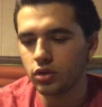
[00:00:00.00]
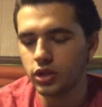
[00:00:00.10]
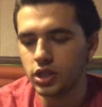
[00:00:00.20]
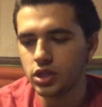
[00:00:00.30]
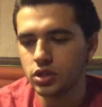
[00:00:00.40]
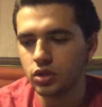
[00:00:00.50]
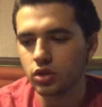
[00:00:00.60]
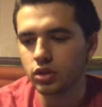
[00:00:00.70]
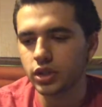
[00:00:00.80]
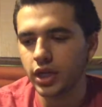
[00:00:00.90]
these
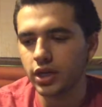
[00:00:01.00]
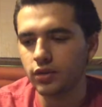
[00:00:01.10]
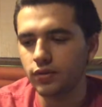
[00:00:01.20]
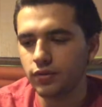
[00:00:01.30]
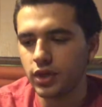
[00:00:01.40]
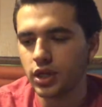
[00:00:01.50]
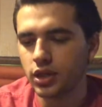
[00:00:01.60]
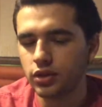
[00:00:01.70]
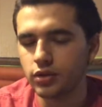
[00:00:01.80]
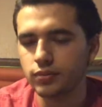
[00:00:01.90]
all died in
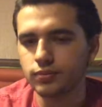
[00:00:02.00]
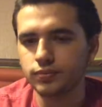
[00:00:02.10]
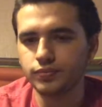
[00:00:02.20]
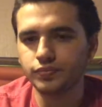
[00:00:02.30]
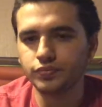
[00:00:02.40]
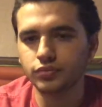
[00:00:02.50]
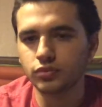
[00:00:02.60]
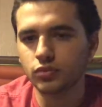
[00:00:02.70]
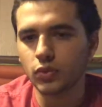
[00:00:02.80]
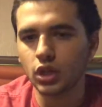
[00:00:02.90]
faith,
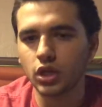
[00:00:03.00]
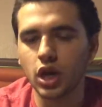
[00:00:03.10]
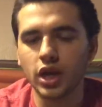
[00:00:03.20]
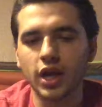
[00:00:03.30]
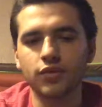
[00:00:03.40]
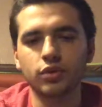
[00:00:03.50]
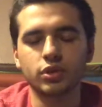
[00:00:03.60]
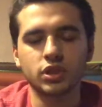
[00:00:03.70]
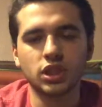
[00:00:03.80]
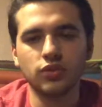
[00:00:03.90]
not having
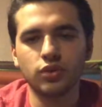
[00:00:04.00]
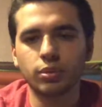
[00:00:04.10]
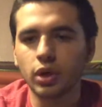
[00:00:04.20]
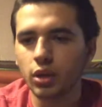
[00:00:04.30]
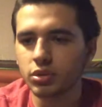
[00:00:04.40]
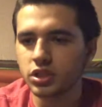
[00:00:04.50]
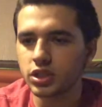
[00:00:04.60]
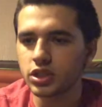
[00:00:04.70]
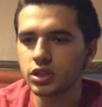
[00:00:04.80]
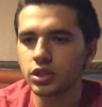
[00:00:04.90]
received the
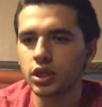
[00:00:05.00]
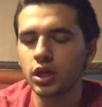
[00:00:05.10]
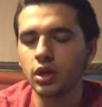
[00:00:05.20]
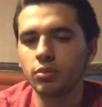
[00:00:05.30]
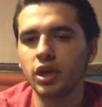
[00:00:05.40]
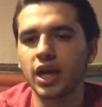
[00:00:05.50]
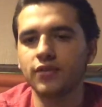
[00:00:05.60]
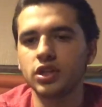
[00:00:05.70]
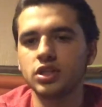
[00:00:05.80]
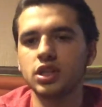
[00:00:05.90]
promises, but
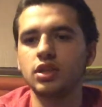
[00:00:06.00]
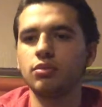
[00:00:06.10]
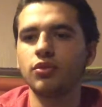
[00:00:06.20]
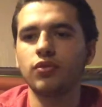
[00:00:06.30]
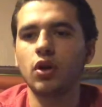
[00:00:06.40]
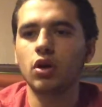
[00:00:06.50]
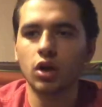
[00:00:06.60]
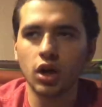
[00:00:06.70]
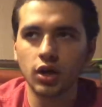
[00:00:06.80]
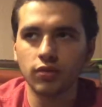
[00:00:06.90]
having seen them afar
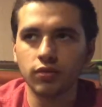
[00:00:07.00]
off,